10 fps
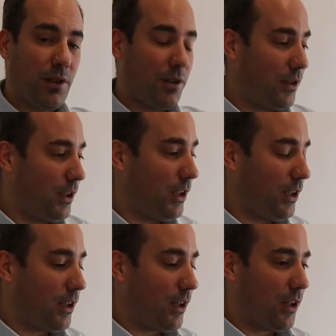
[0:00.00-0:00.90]

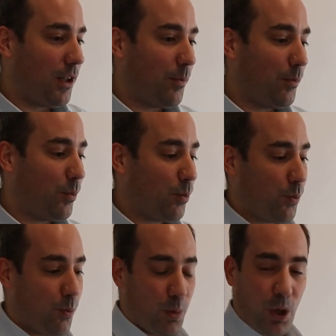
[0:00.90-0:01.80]
the
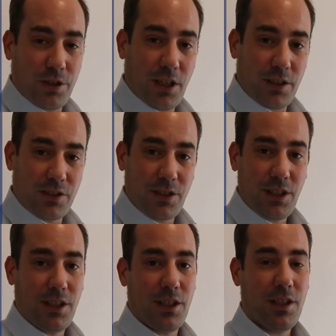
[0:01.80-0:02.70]

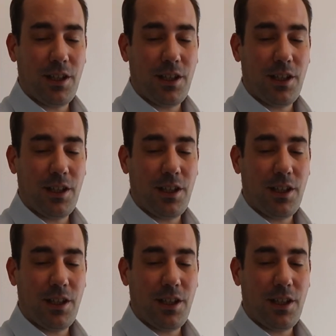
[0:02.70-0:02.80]
broadcasting,